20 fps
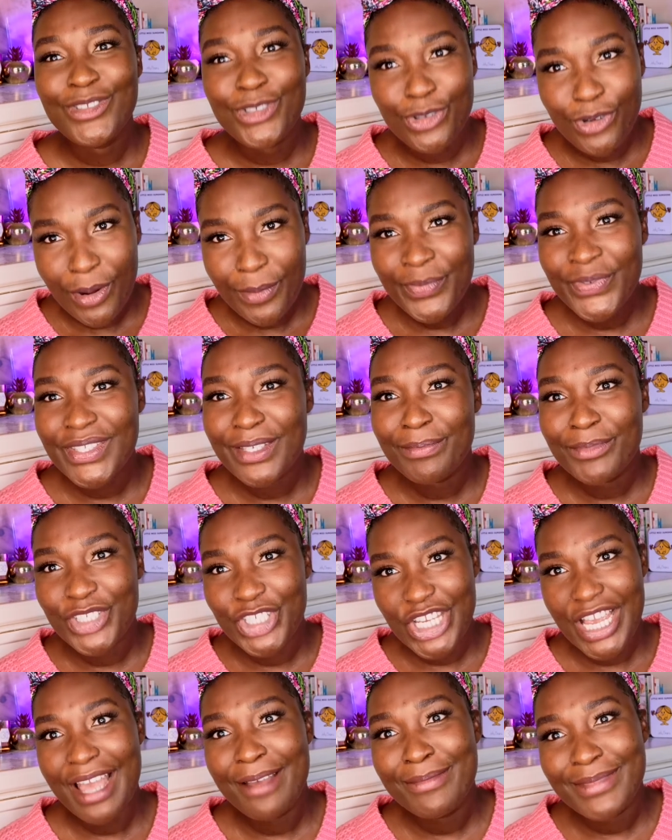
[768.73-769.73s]
Drop
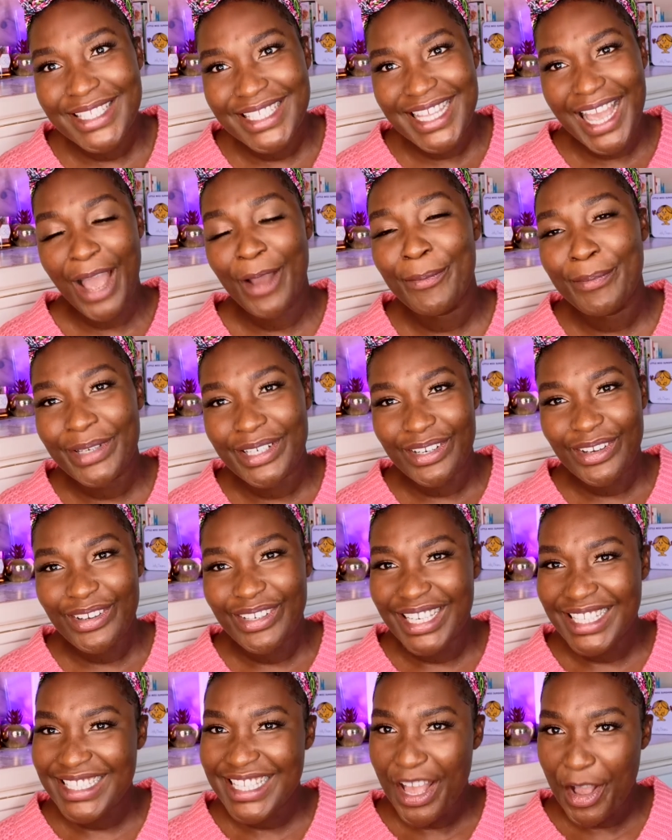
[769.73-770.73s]
some gems down
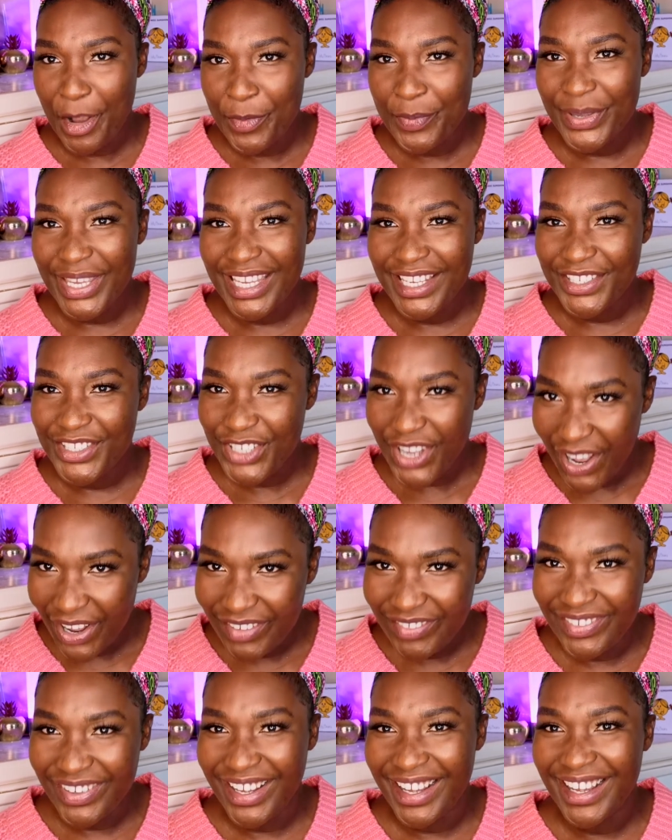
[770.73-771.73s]
below. Let's help each
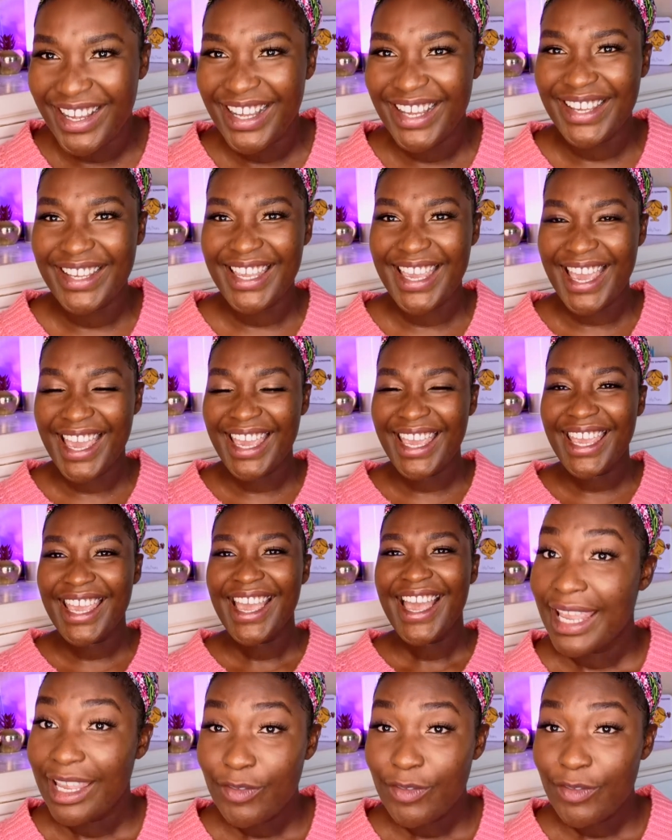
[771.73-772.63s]
other, okay?